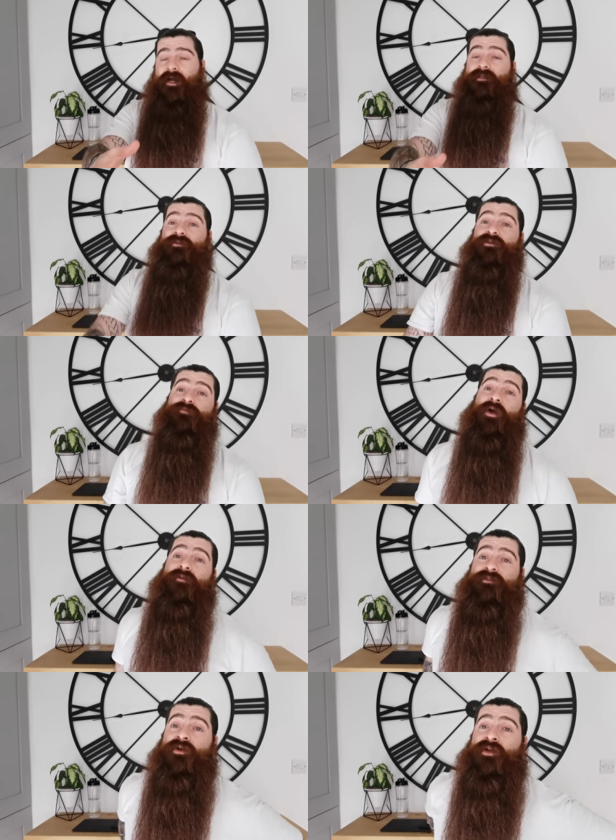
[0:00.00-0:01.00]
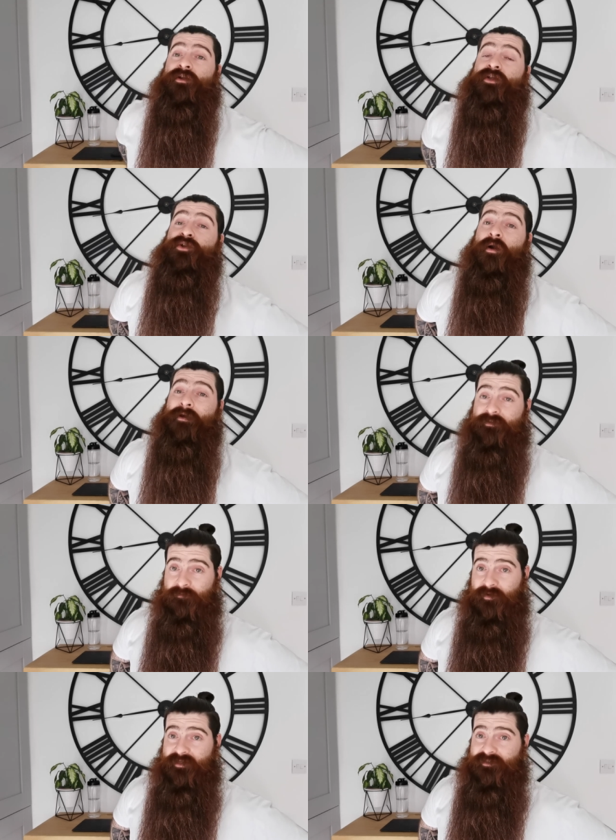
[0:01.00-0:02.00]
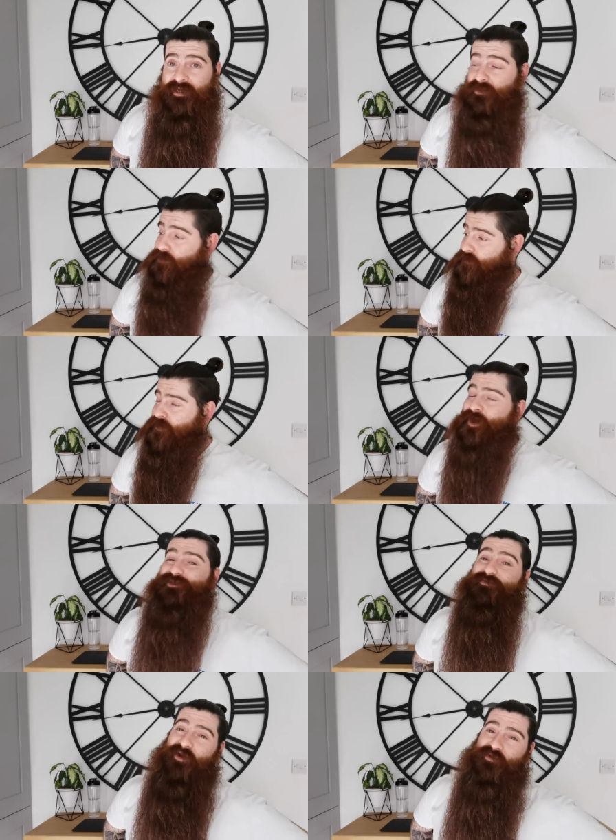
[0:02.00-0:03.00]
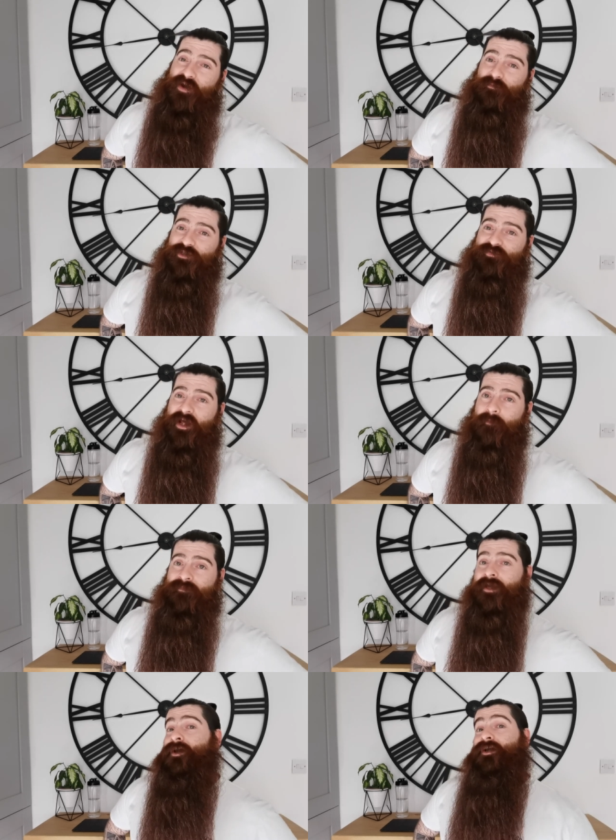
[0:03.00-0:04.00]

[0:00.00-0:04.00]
Guys, girls, if you are returning, you know I massively appreciate the love. So thank you very much for that.